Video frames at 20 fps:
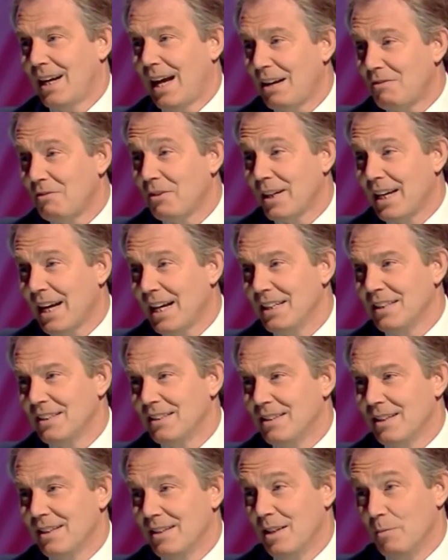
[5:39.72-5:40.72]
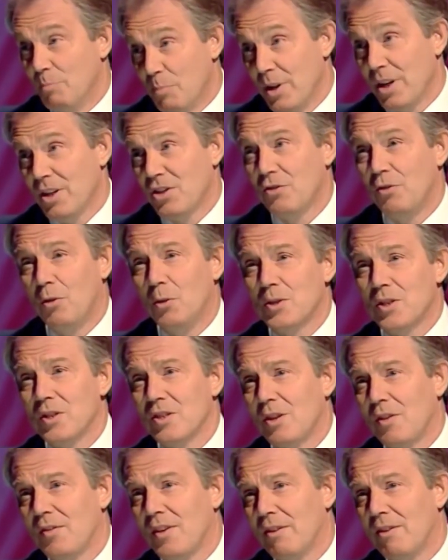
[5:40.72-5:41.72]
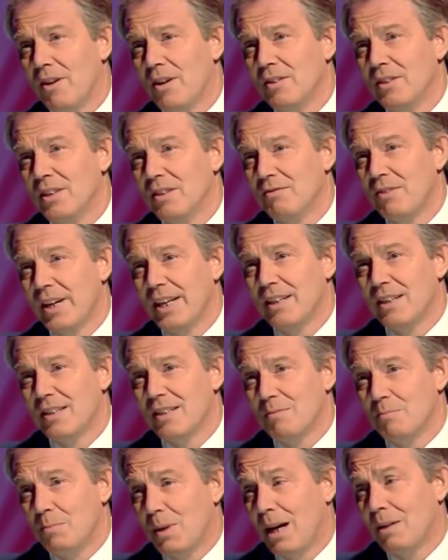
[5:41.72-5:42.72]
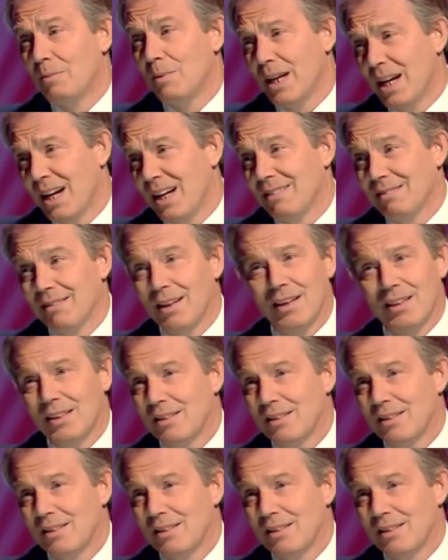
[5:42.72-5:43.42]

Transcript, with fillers: advocate the British forces on their own invaded Zimbabwe, I